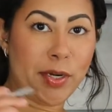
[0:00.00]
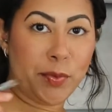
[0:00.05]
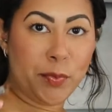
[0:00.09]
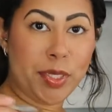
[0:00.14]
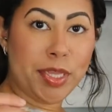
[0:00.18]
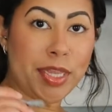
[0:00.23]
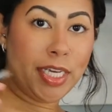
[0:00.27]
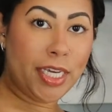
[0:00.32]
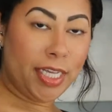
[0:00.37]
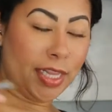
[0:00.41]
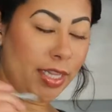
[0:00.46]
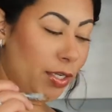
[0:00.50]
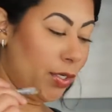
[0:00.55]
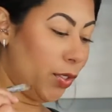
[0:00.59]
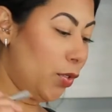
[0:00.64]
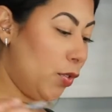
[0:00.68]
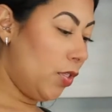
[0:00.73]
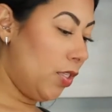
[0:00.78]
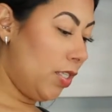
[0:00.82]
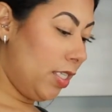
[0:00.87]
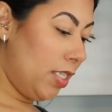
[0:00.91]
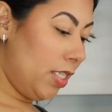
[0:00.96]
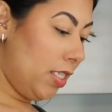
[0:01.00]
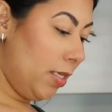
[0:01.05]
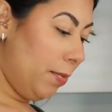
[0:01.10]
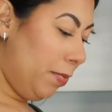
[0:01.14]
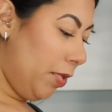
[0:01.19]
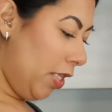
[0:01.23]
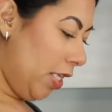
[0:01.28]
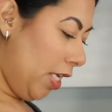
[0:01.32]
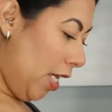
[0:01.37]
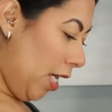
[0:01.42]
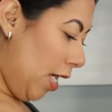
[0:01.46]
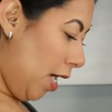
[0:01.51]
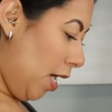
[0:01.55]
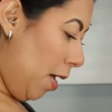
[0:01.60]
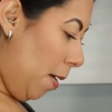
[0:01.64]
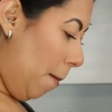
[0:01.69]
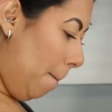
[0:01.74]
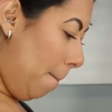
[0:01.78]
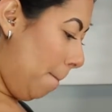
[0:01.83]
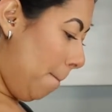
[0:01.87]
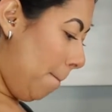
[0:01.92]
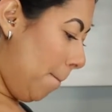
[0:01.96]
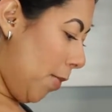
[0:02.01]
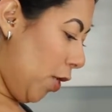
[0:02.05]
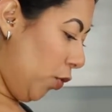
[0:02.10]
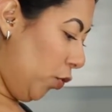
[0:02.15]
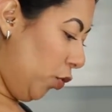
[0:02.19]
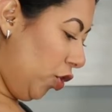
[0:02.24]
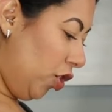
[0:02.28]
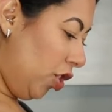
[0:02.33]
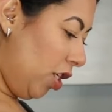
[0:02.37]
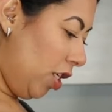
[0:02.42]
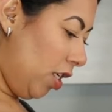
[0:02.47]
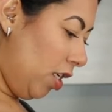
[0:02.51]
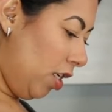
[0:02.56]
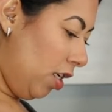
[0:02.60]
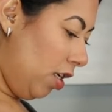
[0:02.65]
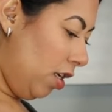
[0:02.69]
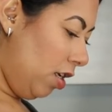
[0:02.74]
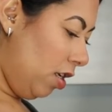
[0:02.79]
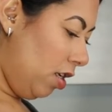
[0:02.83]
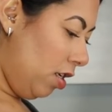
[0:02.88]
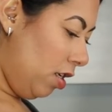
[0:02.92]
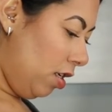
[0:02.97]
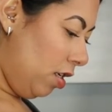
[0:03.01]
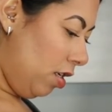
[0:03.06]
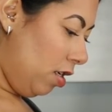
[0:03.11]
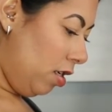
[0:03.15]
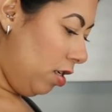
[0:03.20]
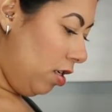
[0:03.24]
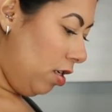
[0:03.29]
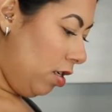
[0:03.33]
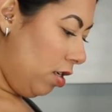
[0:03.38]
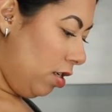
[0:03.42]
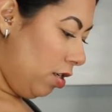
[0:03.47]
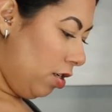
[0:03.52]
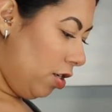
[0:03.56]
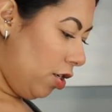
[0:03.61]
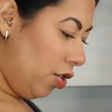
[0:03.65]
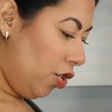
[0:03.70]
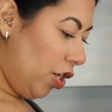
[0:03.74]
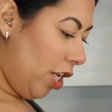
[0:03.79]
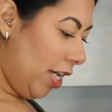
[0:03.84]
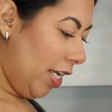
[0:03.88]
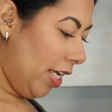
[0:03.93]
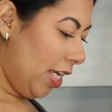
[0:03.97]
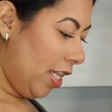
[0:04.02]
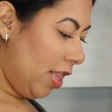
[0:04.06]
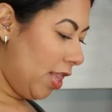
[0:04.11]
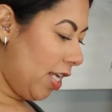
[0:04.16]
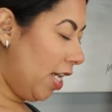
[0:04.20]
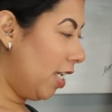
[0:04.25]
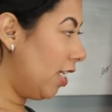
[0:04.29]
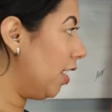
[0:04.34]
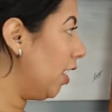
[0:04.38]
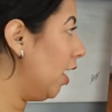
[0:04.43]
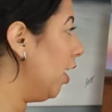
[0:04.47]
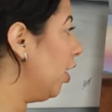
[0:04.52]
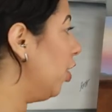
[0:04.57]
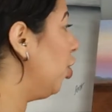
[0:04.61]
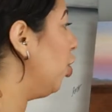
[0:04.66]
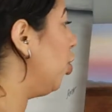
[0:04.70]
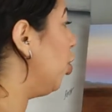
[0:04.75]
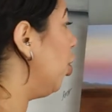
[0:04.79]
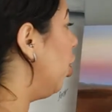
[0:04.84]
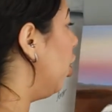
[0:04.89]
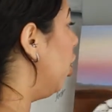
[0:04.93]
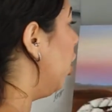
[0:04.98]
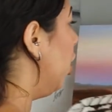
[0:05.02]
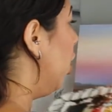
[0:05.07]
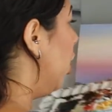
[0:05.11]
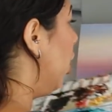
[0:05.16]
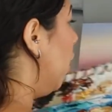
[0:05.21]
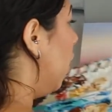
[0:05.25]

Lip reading: in with a little stippling motion to try to get that texture.